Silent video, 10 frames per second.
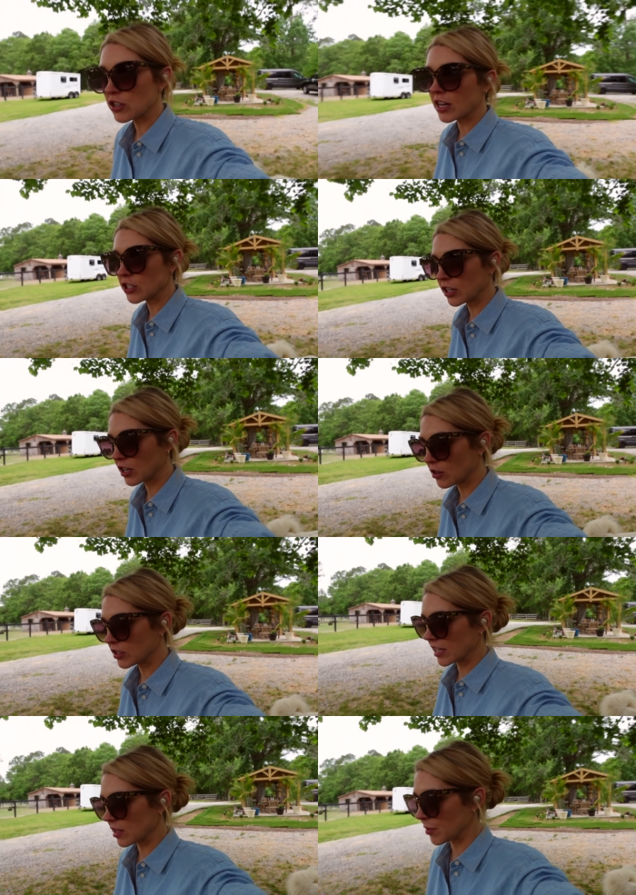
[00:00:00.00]
You guys are going to go
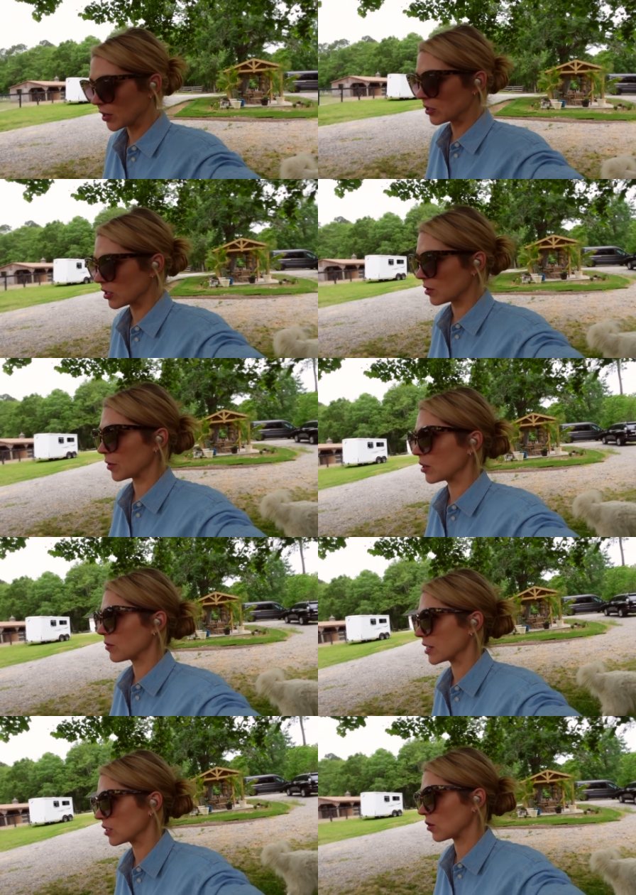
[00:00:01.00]
take the bird to the bird
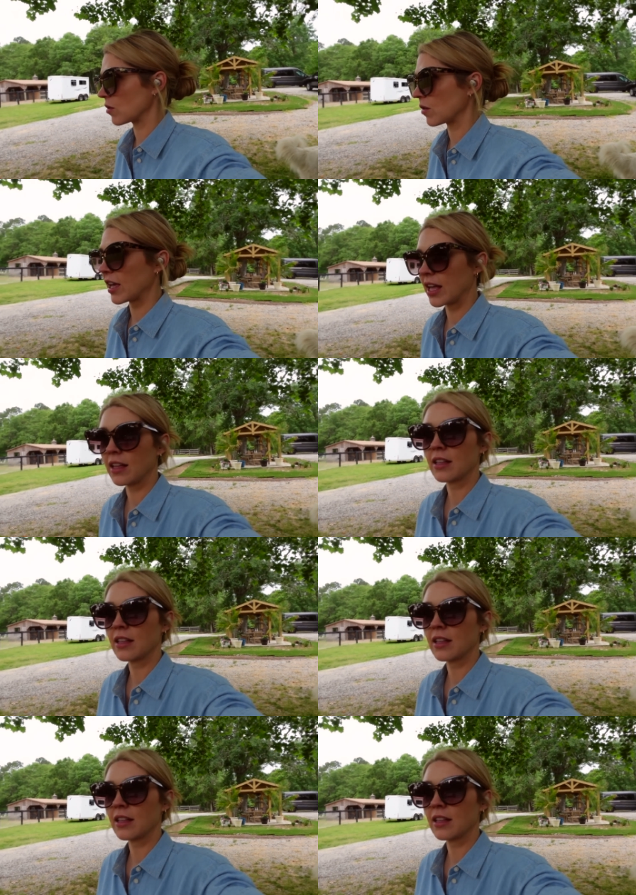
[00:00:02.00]
rescue, okay?